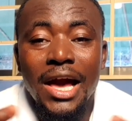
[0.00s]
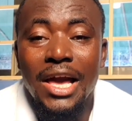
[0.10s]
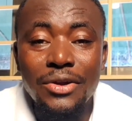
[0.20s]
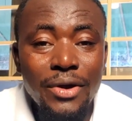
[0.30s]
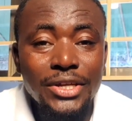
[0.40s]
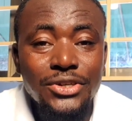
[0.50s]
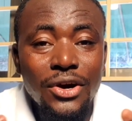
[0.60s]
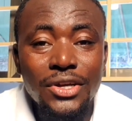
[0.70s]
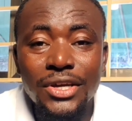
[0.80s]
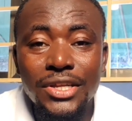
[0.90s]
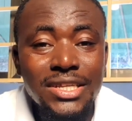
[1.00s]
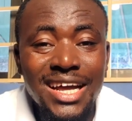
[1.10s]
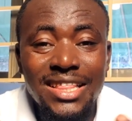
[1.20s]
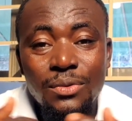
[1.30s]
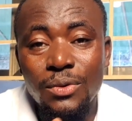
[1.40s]
and you enjoy.
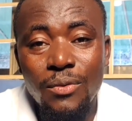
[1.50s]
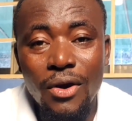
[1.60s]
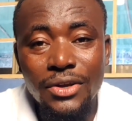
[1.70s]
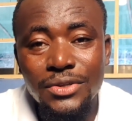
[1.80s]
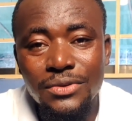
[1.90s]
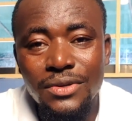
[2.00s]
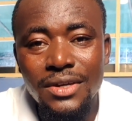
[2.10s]
Nothing will worry you.